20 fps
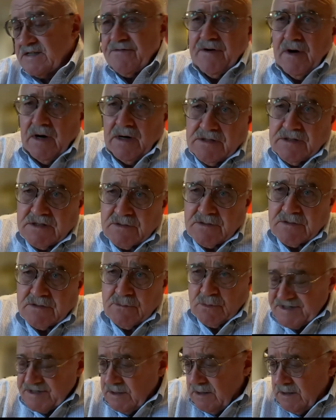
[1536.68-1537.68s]
funds. We're
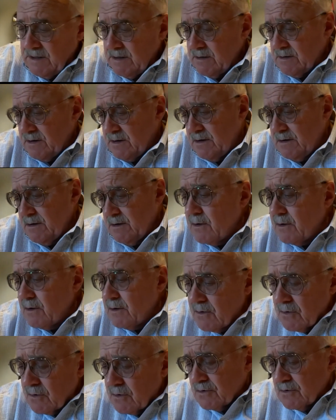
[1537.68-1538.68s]
seeing a
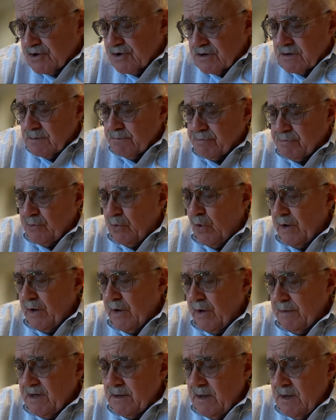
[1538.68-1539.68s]
huge
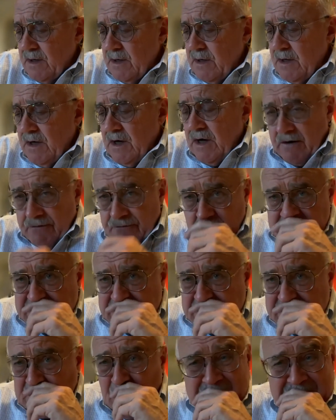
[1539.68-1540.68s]
deployment of
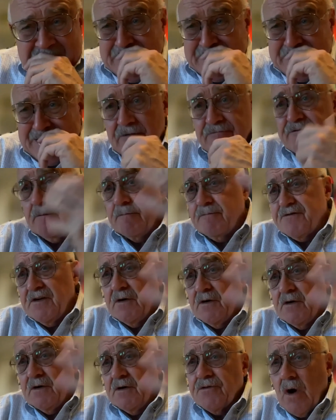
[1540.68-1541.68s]
resource there from
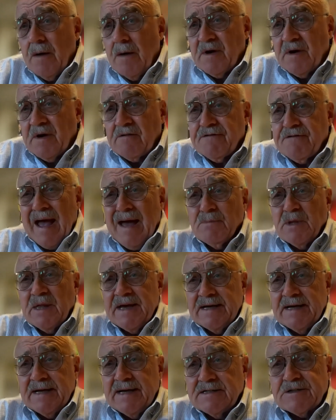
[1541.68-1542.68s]
philanthropic
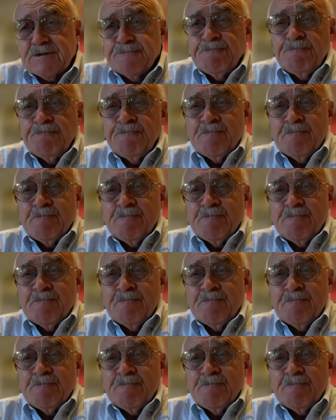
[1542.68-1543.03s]
families